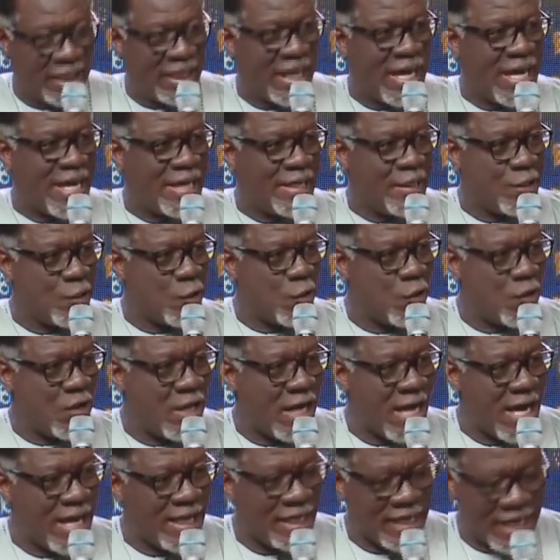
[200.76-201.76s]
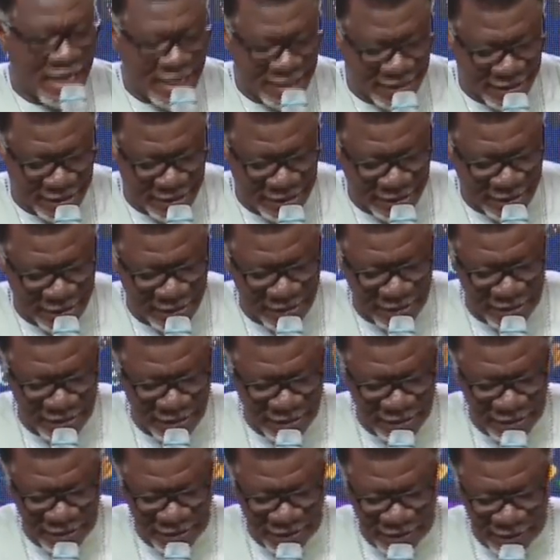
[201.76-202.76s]
Underline or highlight
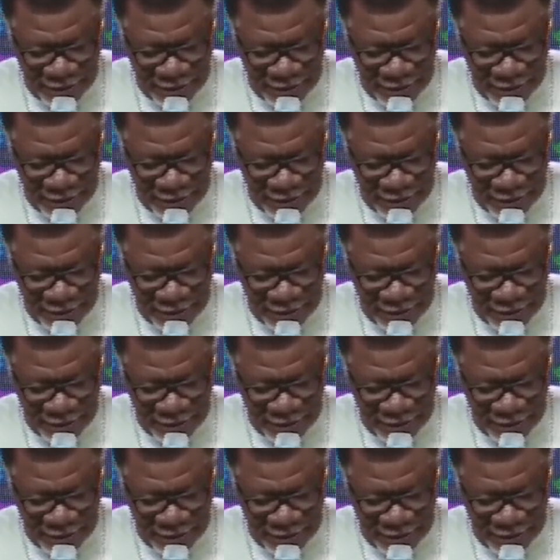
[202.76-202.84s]
it.